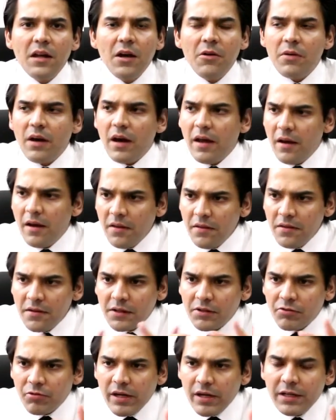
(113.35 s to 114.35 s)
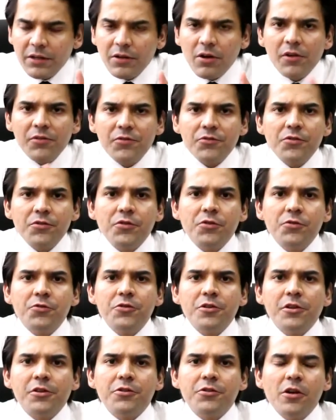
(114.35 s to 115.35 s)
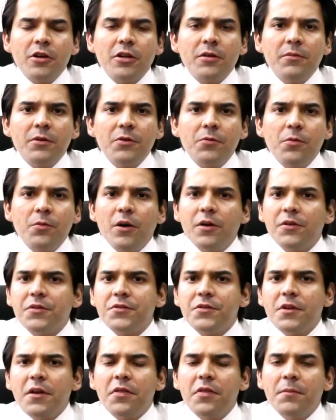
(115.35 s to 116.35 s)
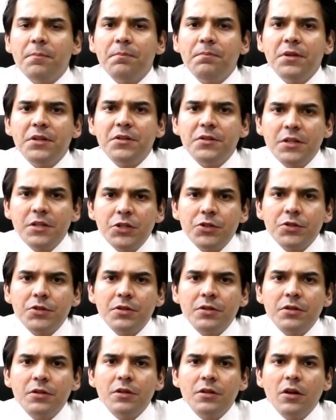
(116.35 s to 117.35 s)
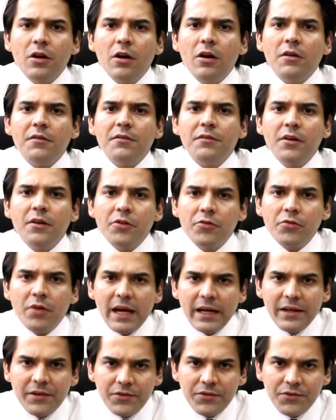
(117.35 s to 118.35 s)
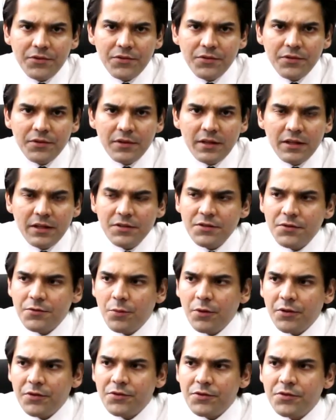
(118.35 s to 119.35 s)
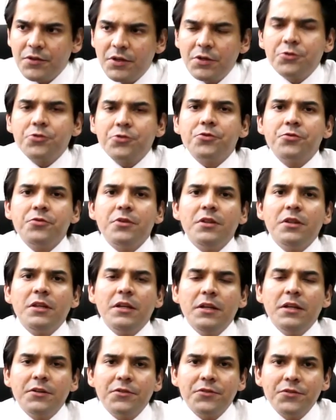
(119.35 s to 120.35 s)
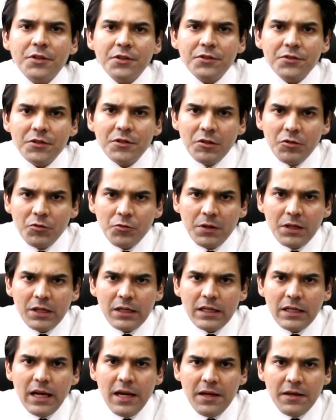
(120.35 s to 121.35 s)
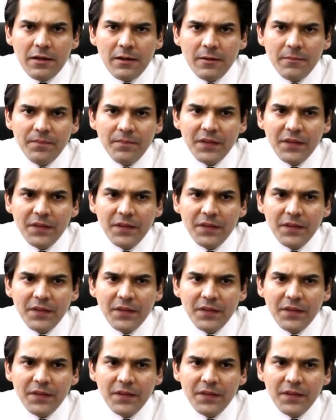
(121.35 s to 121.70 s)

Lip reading: Now, another great constitutional document was the Petition of Rights. This was issued in the year 1628.